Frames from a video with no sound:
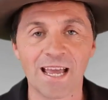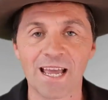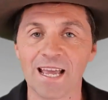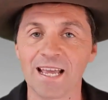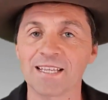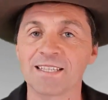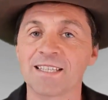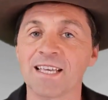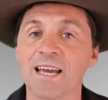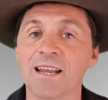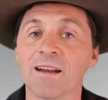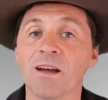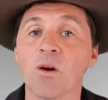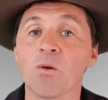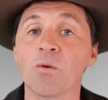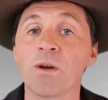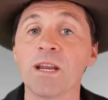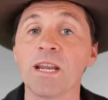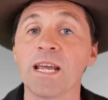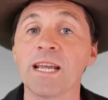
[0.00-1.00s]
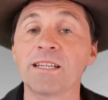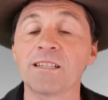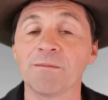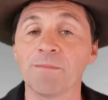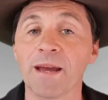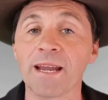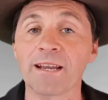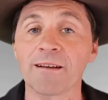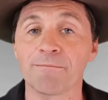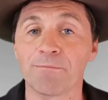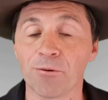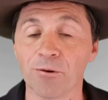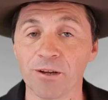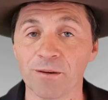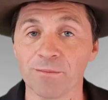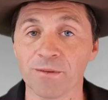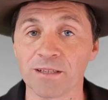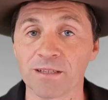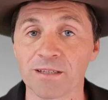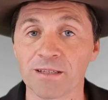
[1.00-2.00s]
is that we need to make
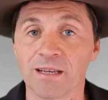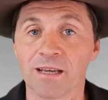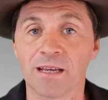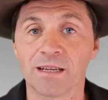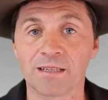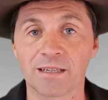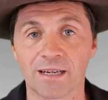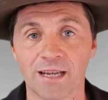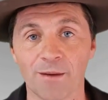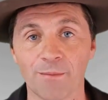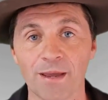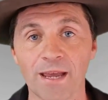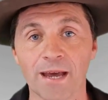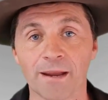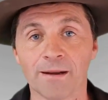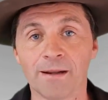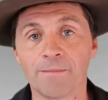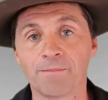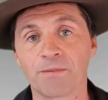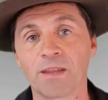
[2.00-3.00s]
appointments to come out.